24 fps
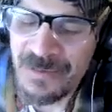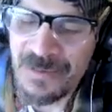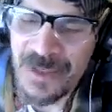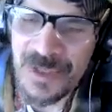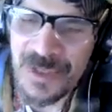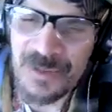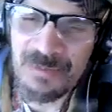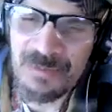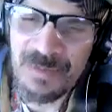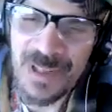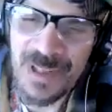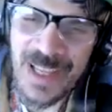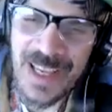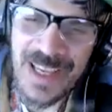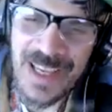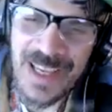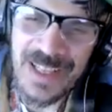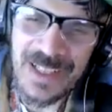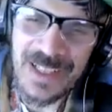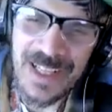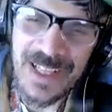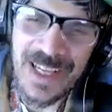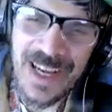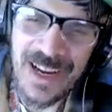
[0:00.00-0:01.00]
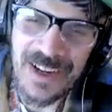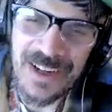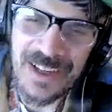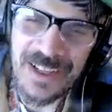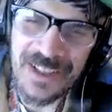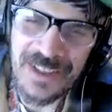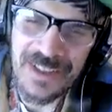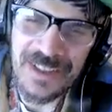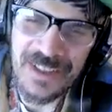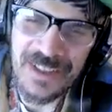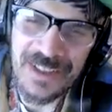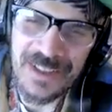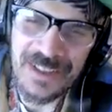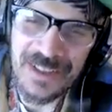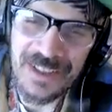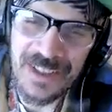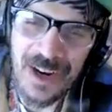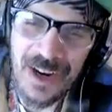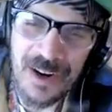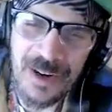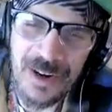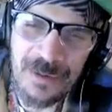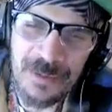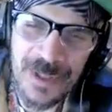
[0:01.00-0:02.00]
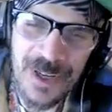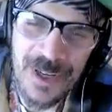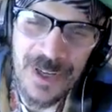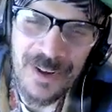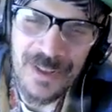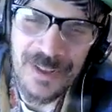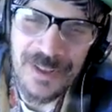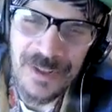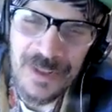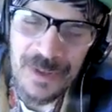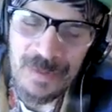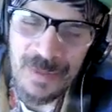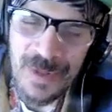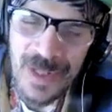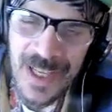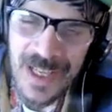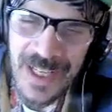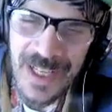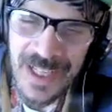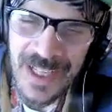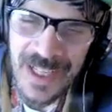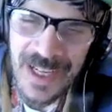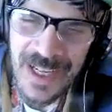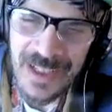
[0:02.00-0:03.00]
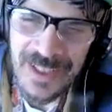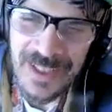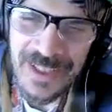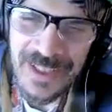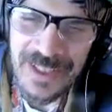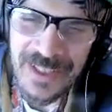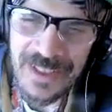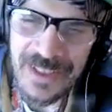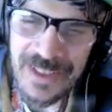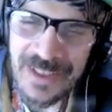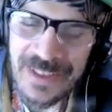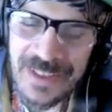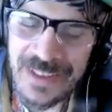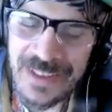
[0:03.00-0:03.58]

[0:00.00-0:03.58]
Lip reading: just playing a character. Aren't we all just playing a character?